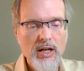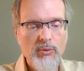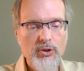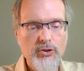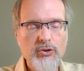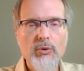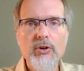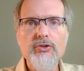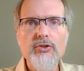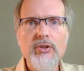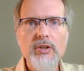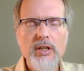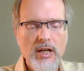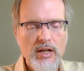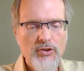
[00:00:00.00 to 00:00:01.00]
were
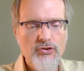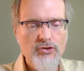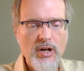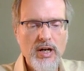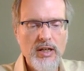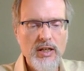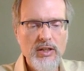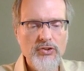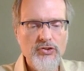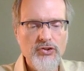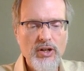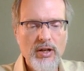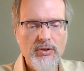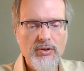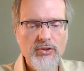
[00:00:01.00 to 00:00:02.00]
tortured, shot in
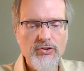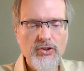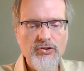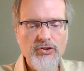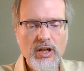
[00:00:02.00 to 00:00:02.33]
cellars,